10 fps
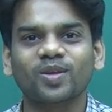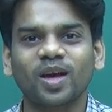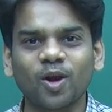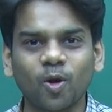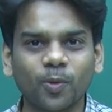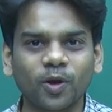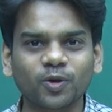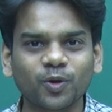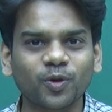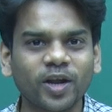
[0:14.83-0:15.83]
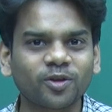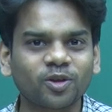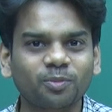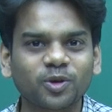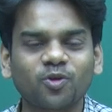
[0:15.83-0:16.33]
I hope you're all doing good and you're
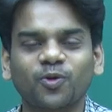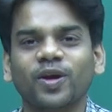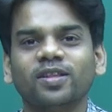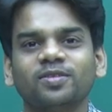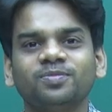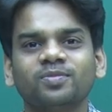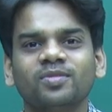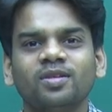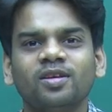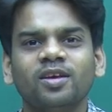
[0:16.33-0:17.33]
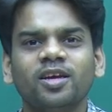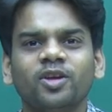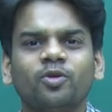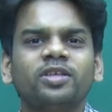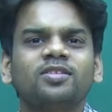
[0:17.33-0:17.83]
the best of your health.
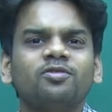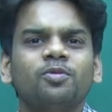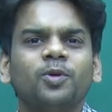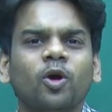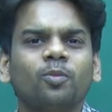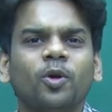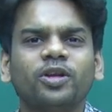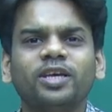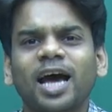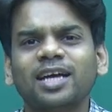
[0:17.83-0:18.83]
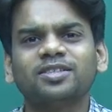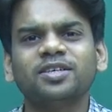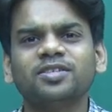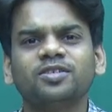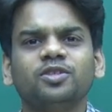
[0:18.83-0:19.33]
In today's class, we'll be talking about
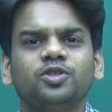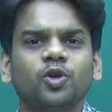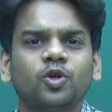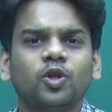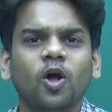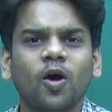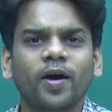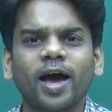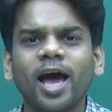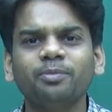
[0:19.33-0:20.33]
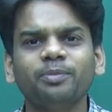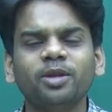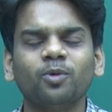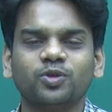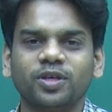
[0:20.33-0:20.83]
gases, zeroth law and
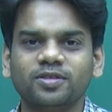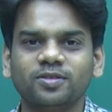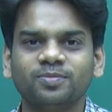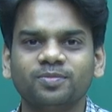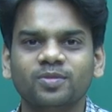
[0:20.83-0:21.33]
many more things.